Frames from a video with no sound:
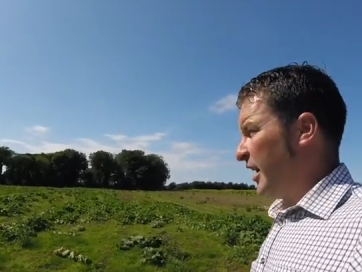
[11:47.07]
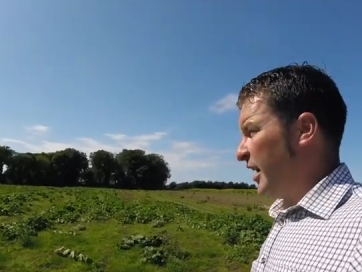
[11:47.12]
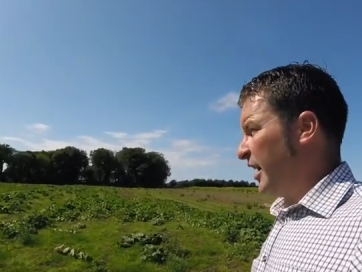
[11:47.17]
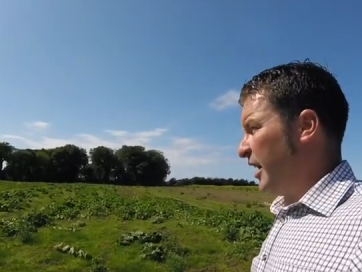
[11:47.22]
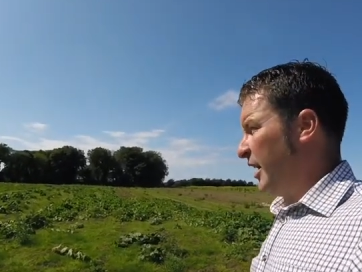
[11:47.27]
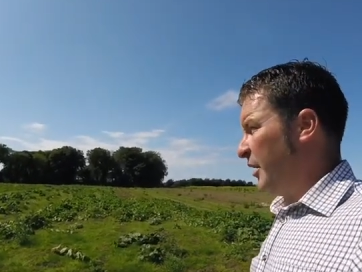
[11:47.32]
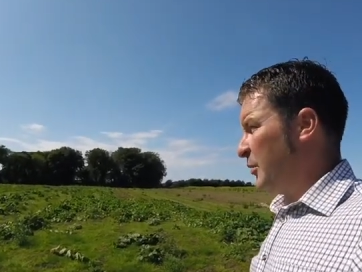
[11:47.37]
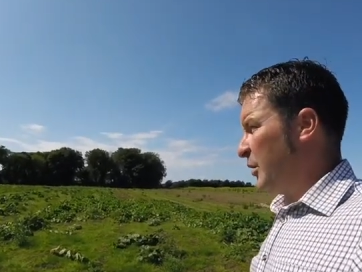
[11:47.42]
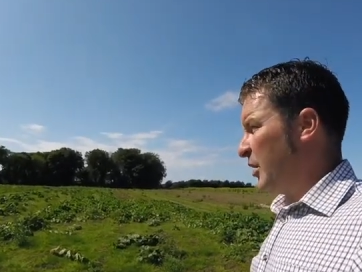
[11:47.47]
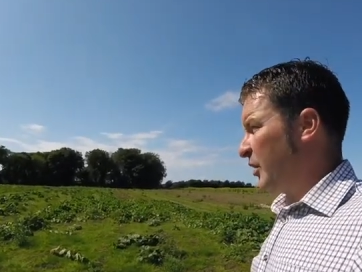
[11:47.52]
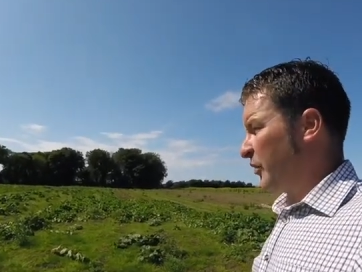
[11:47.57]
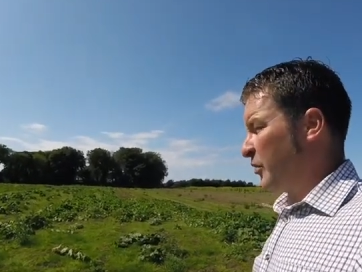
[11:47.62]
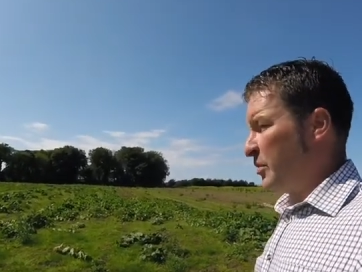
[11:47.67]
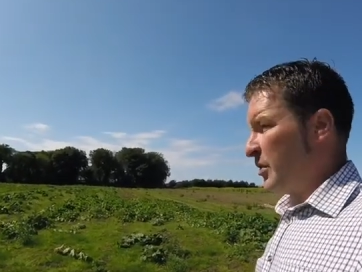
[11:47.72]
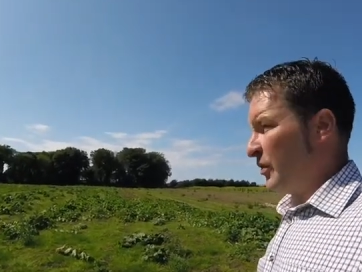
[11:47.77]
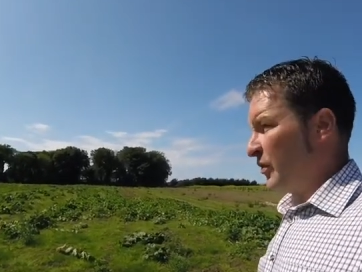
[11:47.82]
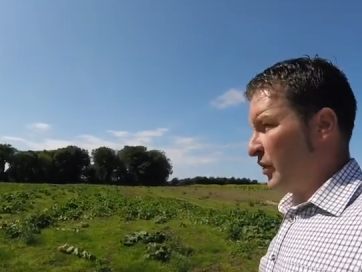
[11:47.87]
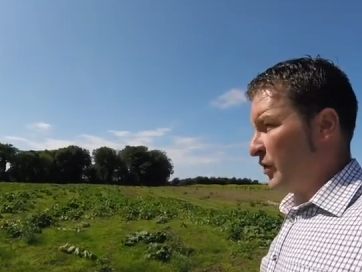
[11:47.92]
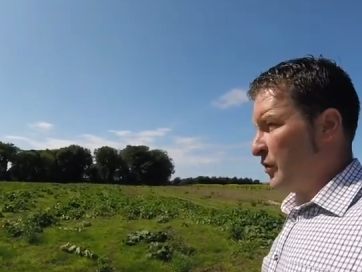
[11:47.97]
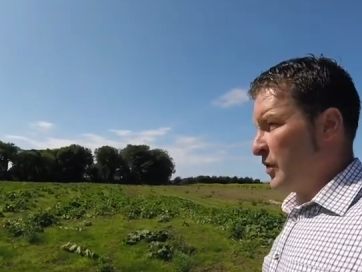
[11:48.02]
He worked for me
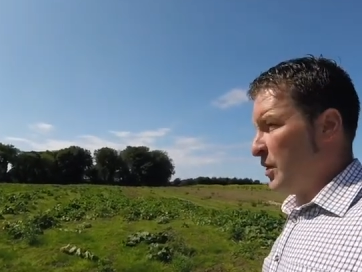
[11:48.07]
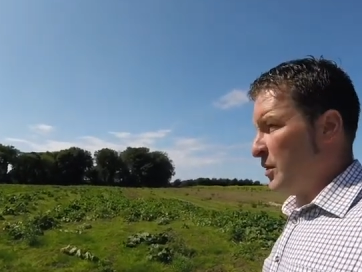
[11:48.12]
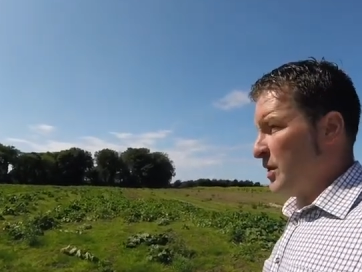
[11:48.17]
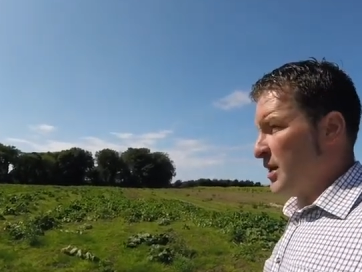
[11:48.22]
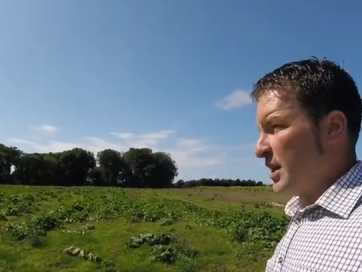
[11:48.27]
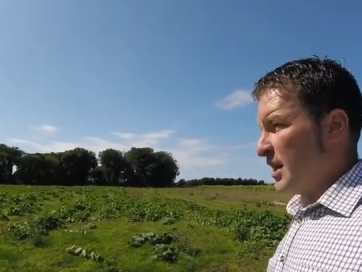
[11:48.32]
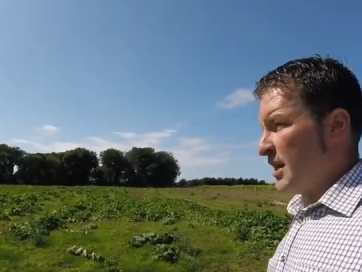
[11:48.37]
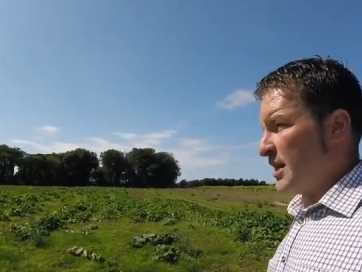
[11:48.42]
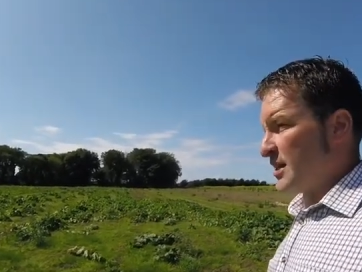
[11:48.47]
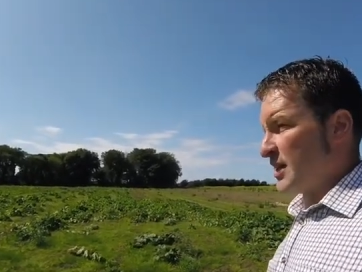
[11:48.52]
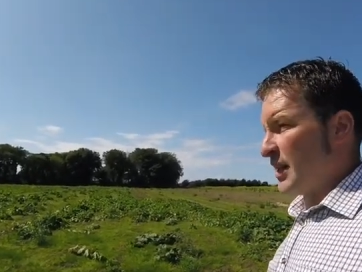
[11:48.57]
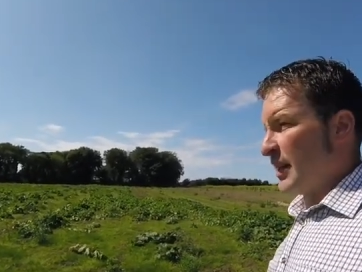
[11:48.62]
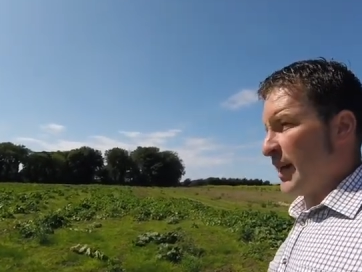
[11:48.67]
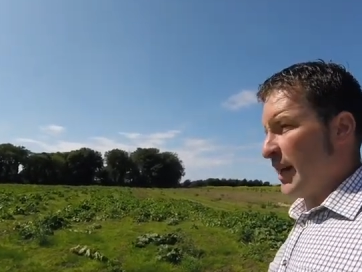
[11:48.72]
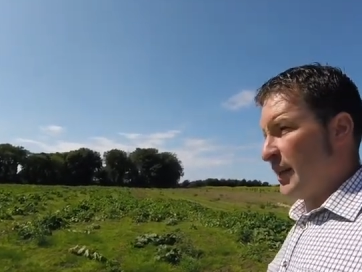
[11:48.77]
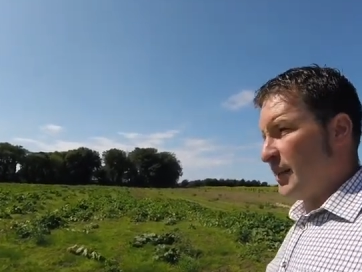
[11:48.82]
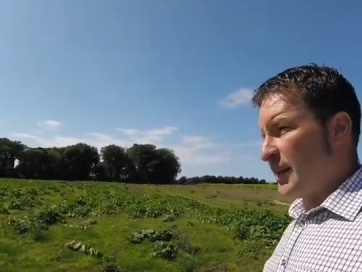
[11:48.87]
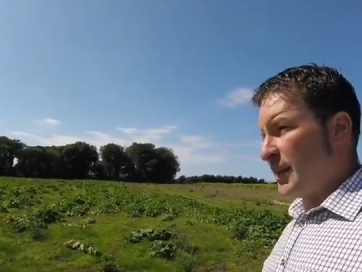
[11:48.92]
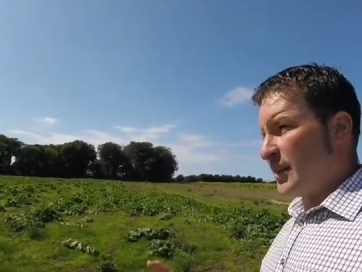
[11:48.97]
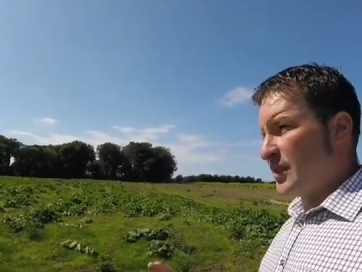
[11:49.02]
for a few years, and
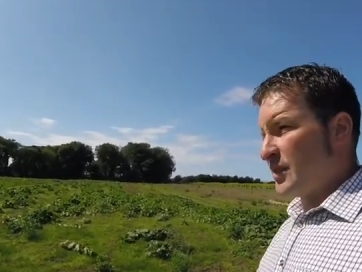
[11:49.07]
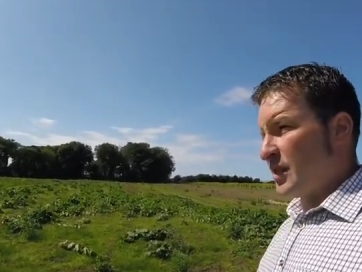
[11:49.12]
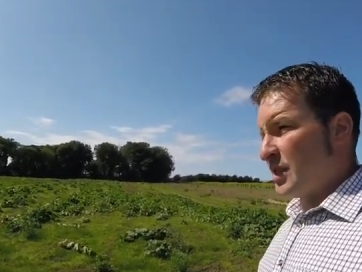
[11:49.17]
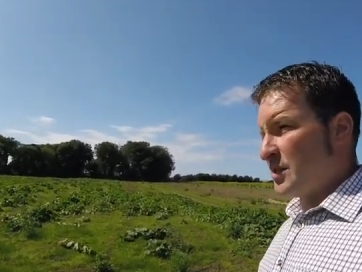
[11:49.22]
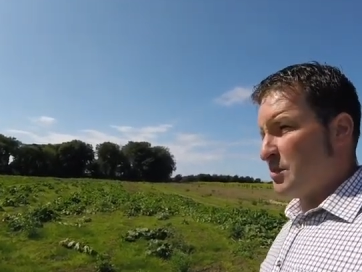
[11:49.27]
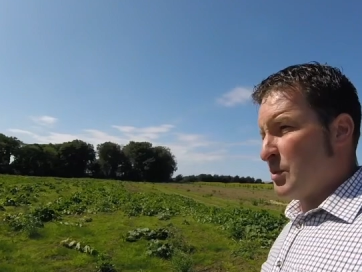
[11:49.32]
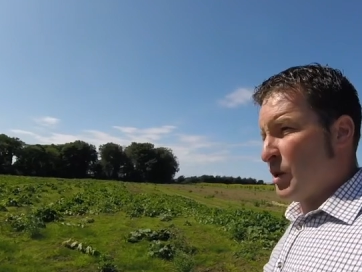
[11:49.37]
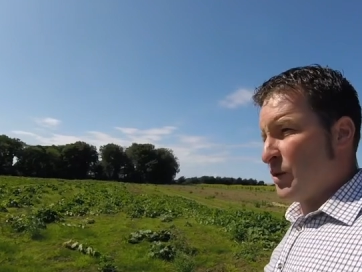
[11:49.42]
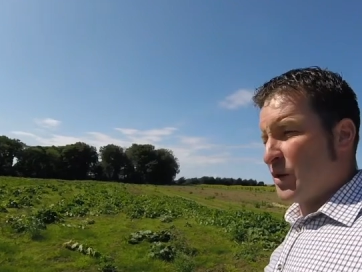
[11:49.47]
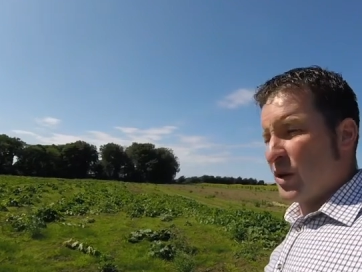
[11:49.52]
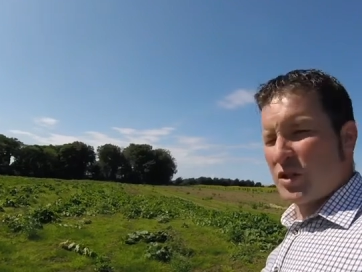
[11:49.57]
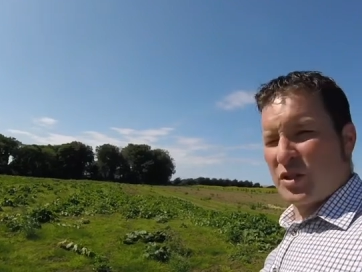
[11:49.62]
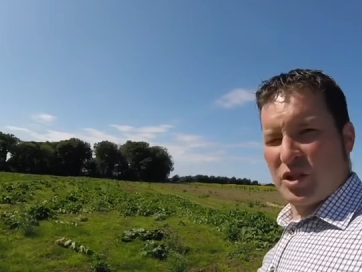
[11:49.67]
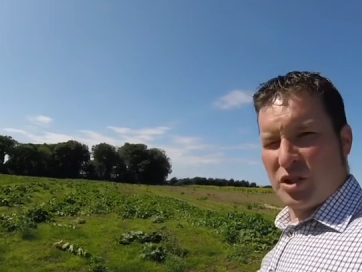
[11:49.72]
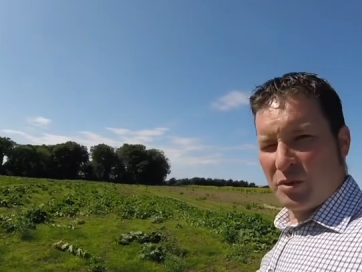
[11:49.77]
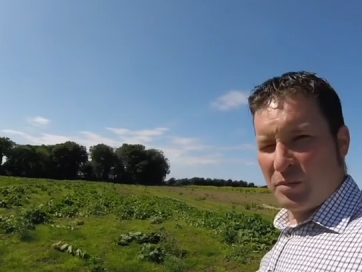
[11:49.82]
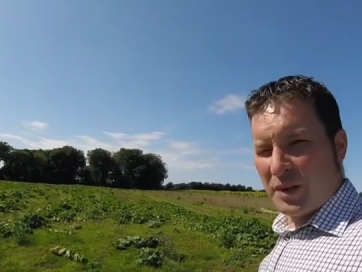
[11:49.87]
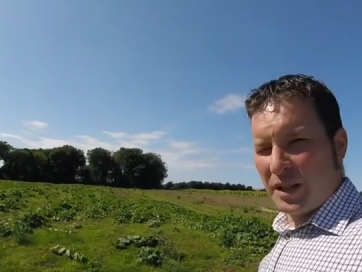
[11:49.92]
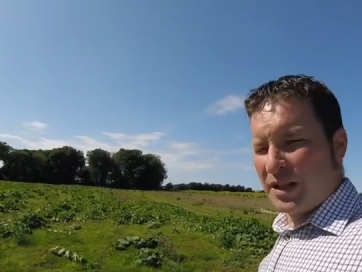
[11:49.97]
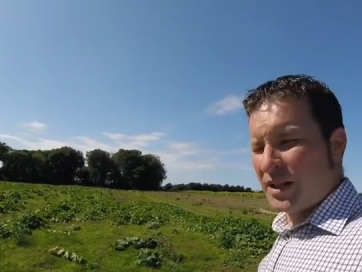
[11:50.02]
then he's moved on to
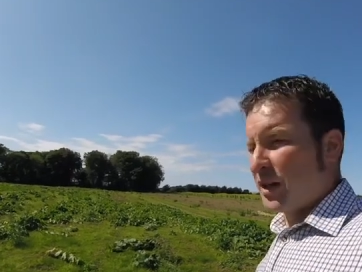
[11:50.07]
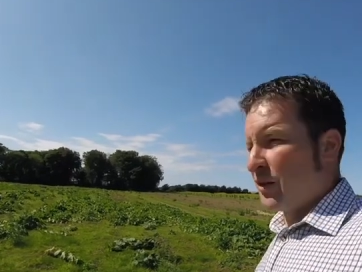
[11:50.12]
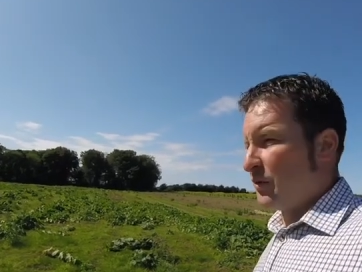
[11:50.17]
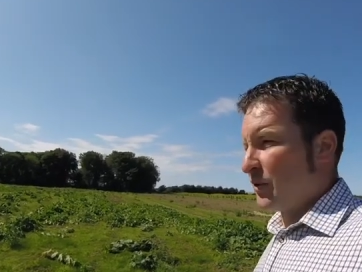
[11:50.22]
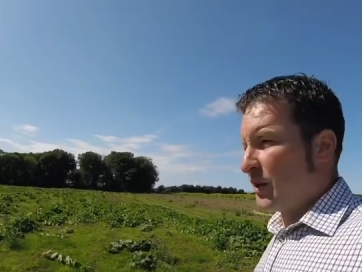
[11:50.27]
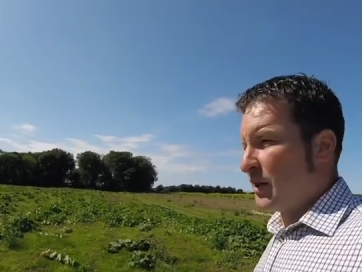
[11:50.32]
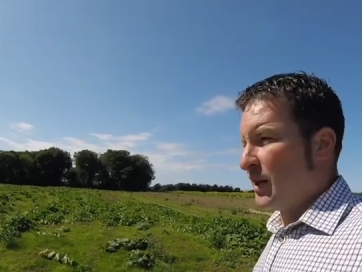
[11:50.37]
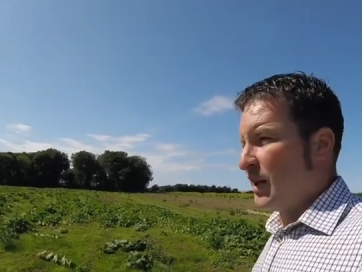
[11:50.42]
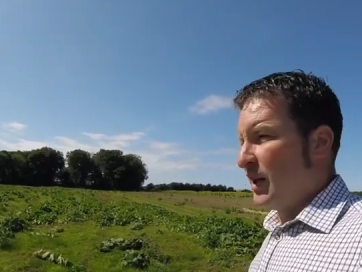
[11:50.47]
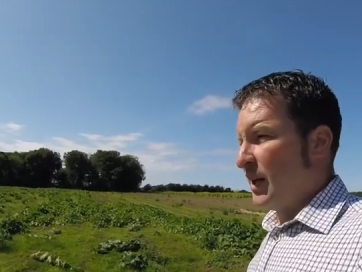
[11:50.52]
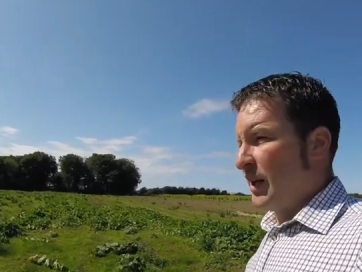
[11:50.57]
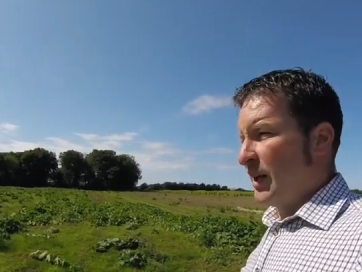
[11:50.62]
something different